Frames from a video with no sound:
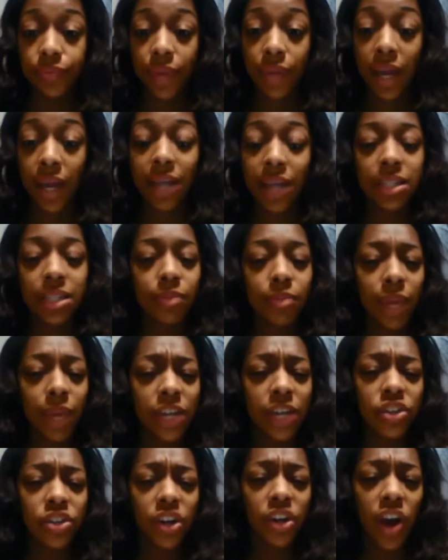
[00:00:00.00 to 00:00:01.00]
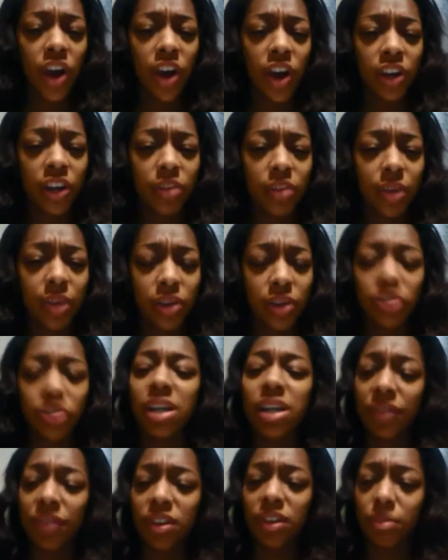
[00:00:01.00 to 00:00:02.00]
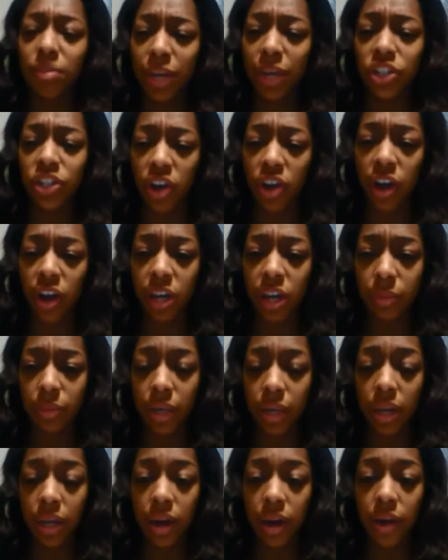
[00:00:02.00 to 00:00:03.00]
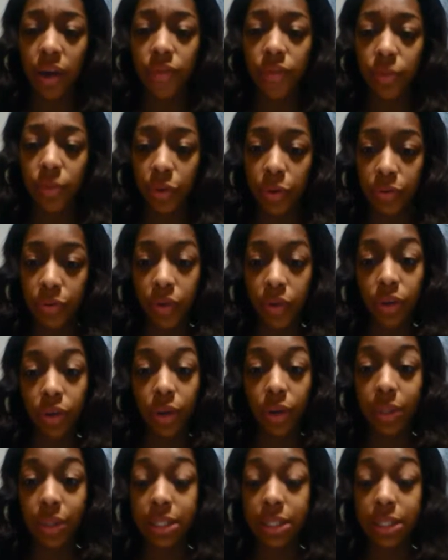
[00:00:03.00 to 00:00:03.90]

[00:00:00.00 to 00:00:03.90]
I guess the major argument, or definitely the major argument of the portfolio,